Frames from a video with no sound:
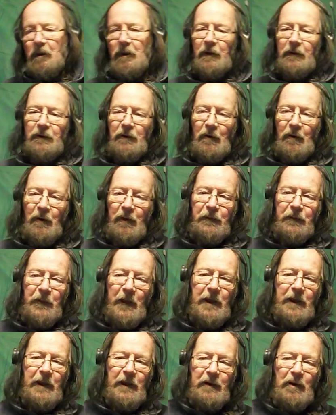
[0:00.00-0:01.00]
And the only
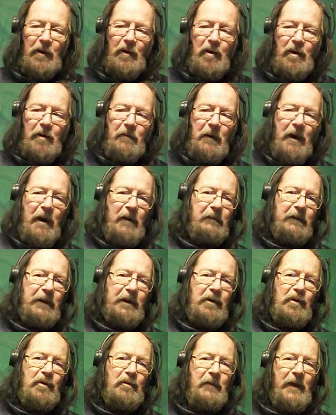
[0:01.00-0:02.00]
thing I know about
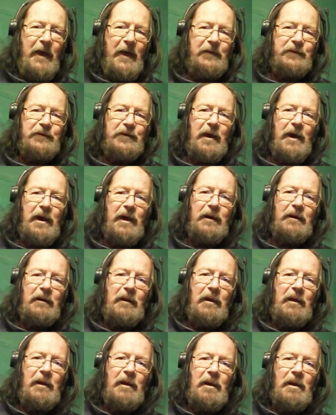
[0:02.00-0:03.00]
me new mascot
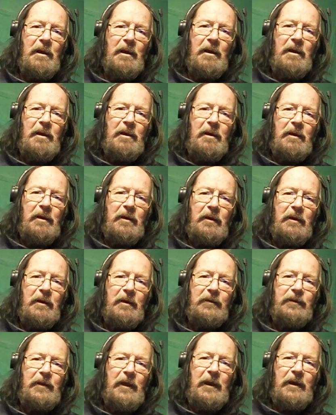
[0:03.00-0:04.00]

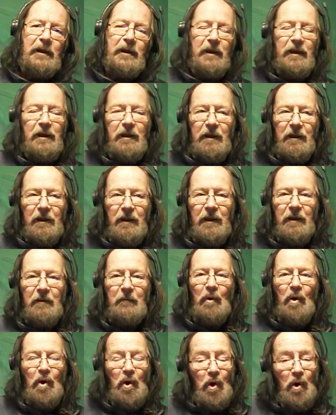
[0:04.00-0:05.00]
is that
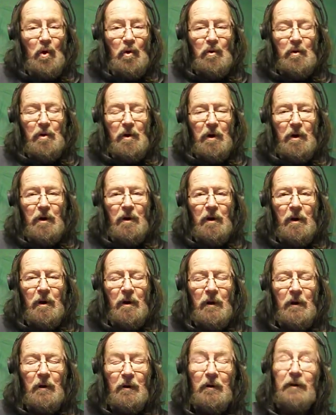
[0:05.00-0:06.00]
him or her,
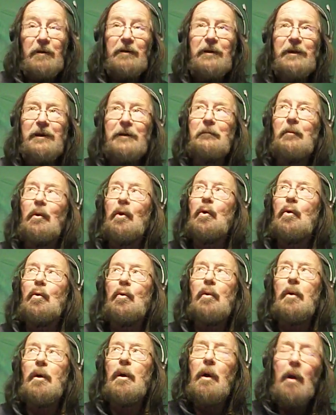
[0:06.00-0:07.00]
him or
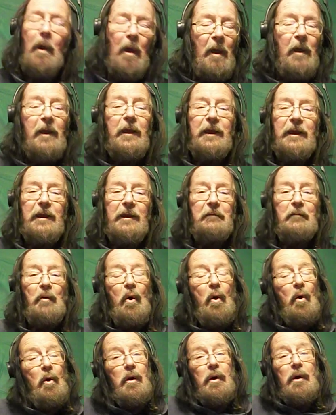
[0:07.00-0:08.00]
her, him
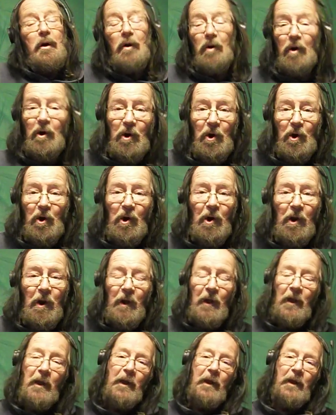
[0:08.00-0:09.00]
or her
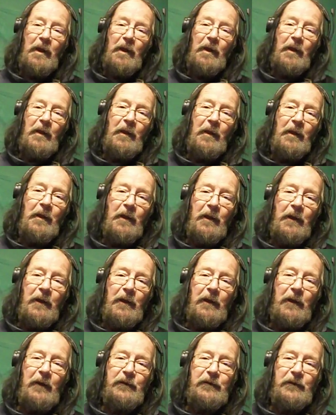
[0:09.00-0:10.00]

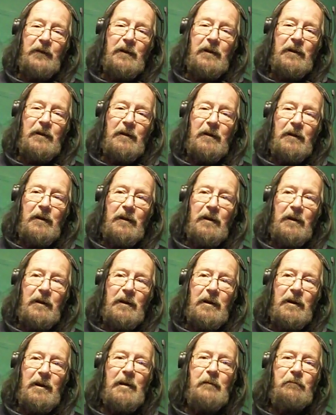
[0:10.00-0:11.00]
is
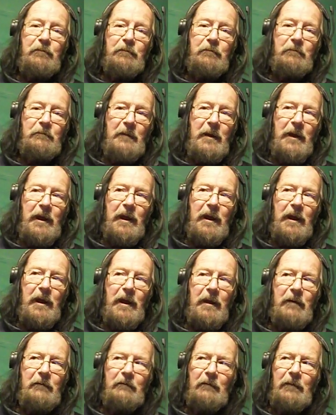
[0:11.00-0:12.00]
em,
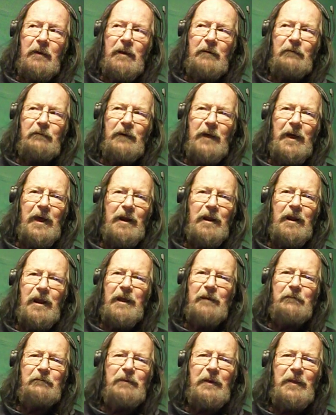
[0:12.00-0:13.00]
em, empath,
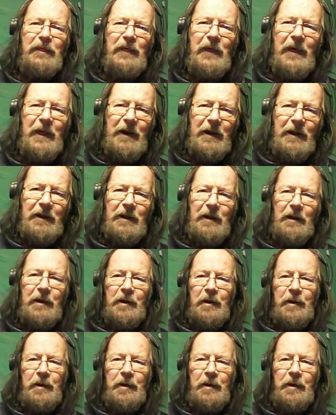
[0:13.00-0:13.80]
empathetic.